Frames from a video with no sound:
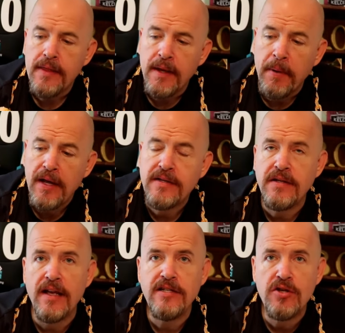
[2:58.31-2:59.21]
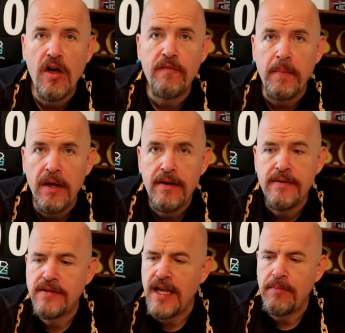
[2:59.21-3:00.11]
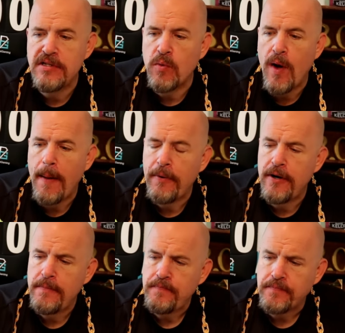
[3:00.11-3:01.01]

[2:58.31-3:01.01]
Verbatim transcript: The bun is a nice soft bun, same as the Whopper.